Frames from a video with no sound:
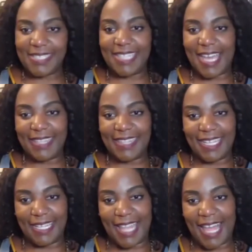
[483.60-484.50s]
that
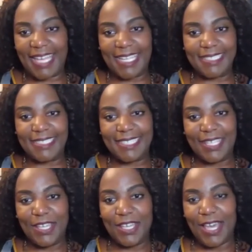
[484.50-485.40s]
aligns
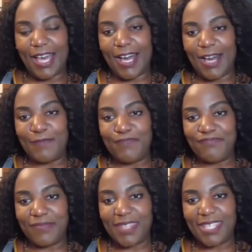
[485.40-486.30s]

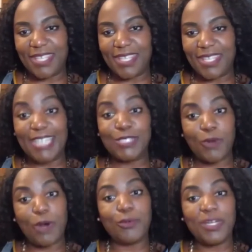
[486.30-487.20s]

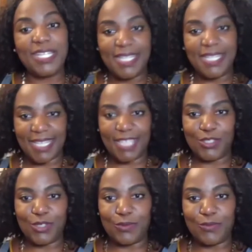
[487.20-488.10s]
well with what it is they
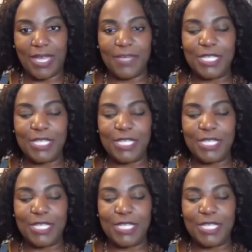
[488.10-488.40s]
do, right? Because when